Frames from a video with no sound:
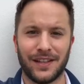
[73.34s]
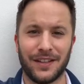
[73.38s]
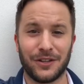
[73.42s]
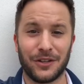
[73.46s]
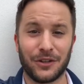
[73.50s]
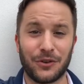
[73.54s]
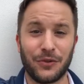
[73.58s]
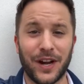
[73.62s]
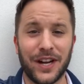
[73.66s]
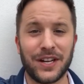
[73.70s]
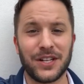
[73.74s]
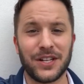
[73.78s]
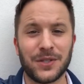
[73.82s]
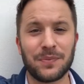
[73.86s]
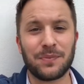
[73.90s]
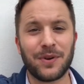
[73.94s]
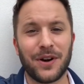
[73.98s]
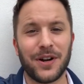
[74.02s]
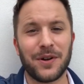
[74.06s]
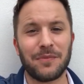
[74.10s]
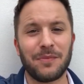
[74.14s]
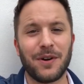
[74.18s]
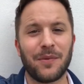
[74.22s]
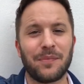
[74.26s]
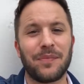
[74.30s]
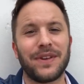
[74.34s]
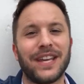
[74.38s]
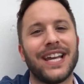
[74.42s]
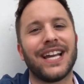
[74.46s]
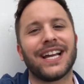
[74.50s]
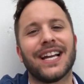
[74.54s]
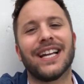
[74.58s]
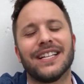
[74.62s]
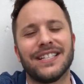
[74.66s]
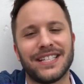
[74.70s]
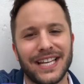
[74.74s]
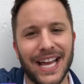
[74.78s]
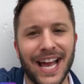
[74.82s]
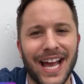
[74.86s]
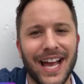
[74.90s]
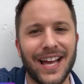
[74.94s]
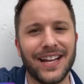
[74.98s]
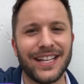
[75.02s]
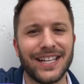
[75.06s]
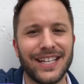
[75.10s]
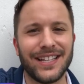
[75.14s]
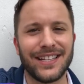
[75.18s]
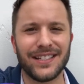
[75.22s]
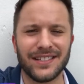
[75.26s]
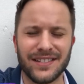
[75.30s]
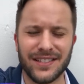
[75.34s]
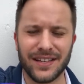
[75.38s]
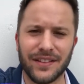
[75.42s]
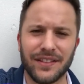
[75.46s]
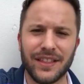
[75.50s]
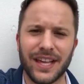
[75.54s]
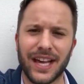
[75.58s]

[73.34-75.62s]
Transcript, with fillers: The greatest part about being a dad is